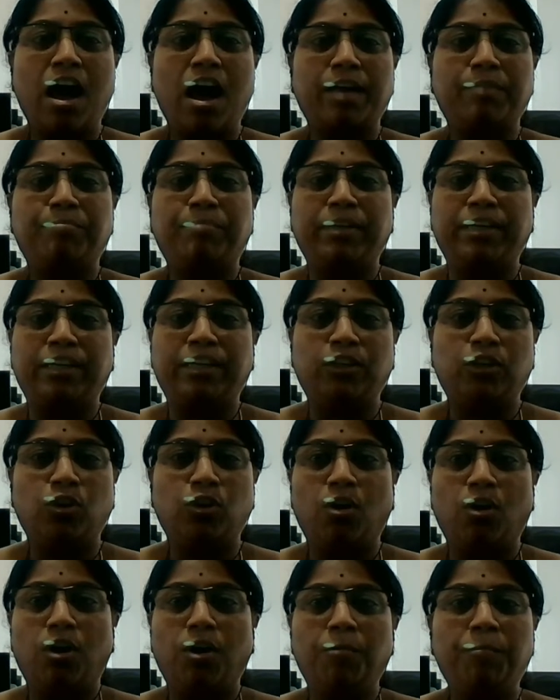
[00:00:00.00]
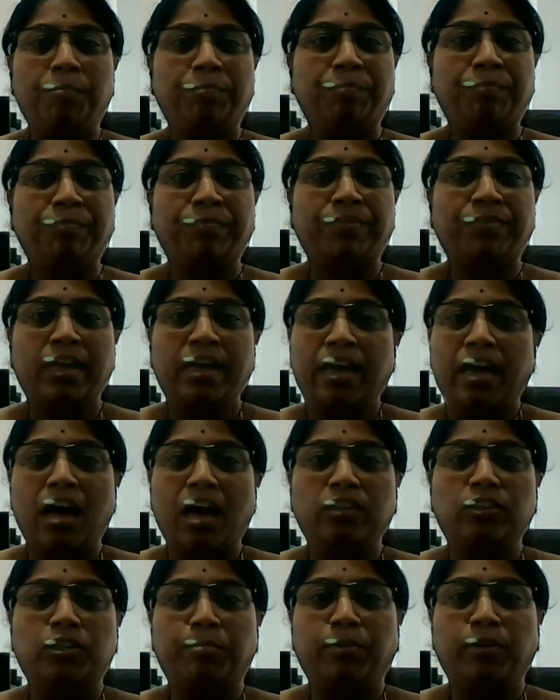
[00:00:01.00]
IP, law,
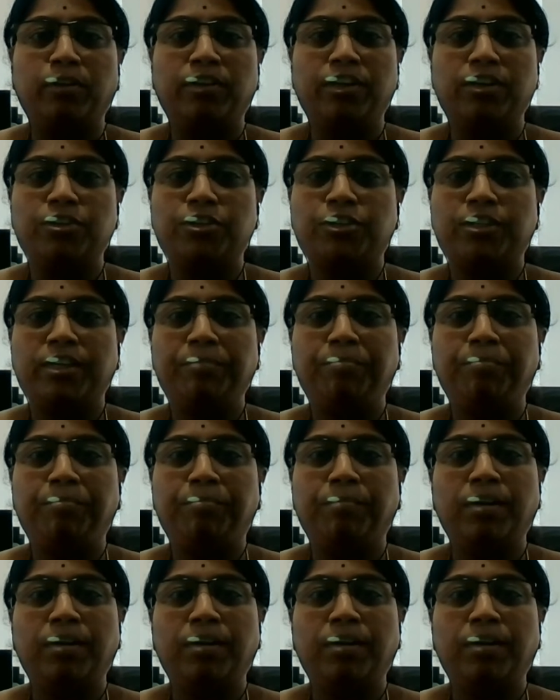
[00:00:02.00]
entrepreneurship,